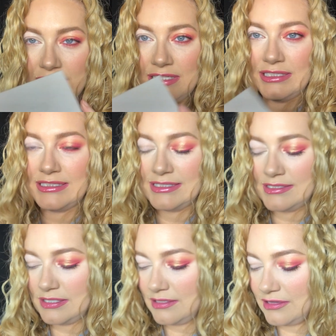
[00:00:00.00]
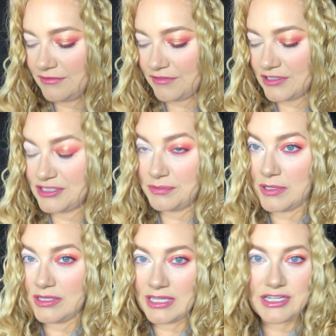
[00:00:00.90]
It's the first
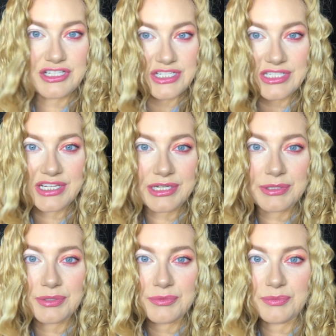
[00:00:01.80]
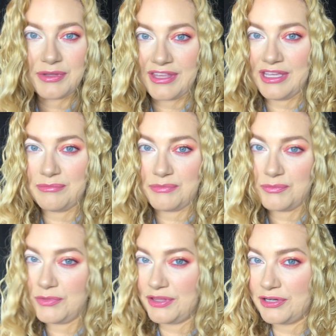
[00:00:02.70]
one that she did with him,
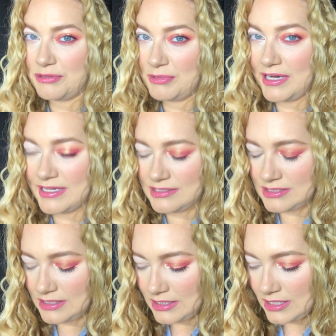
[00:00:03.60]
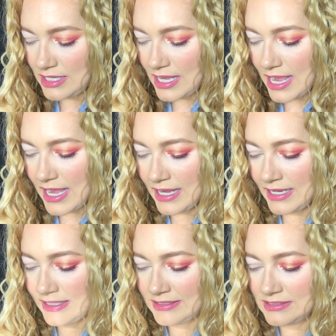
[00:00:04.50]
with her brand,
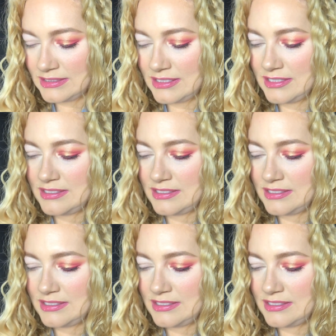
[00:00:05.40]
and